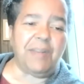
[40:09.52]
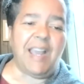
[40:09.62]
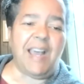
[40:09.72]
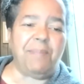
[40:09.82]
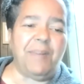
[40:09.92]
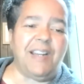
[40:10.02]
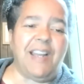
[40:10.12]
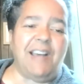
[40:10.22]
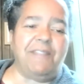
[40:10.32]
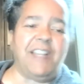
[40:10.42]
be happy to
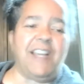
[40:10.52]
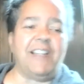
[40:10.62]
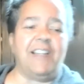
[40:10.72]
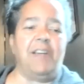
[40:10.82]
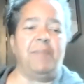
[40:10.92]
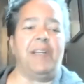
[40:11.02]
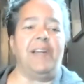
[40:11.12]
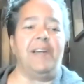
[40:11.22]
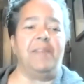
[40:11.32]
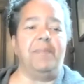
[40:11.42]
have that coming up.